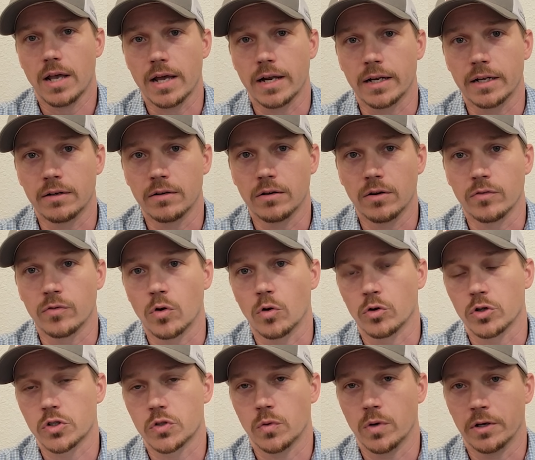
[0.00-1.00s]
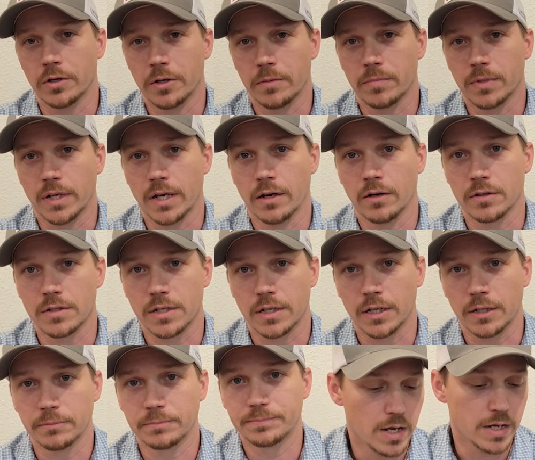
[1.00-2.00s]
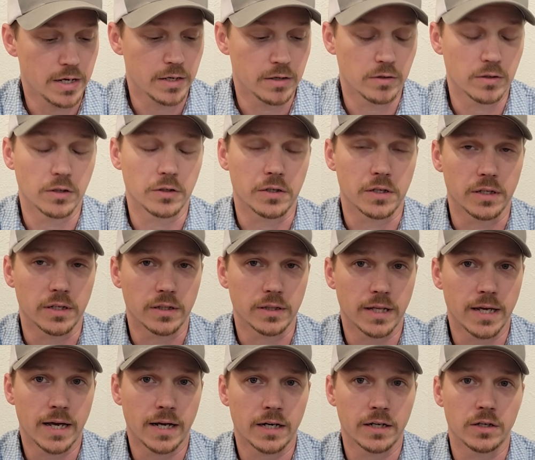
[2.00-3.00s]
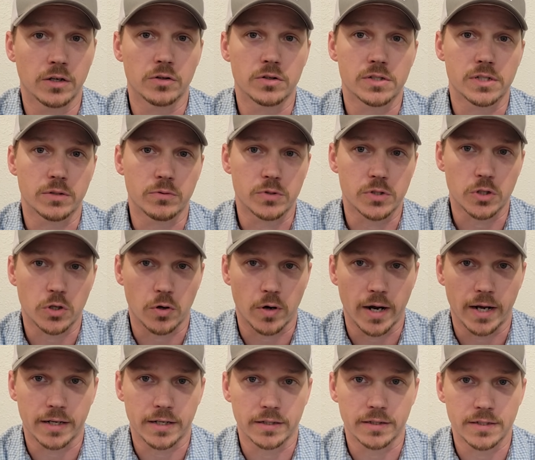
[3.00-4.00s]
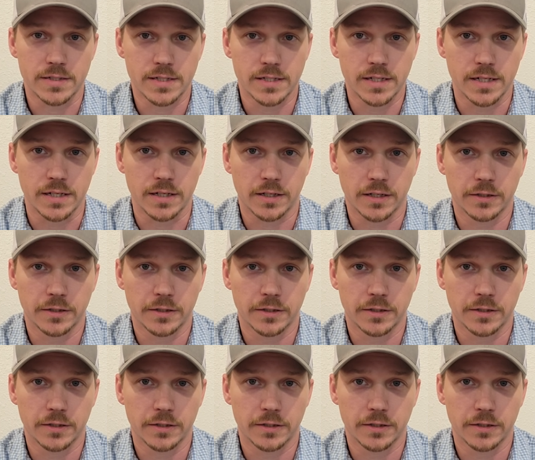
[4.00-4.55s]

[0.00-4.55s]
and it, of course, swelled up the countertop. In looking at that, I noticed there was a crack in the sink.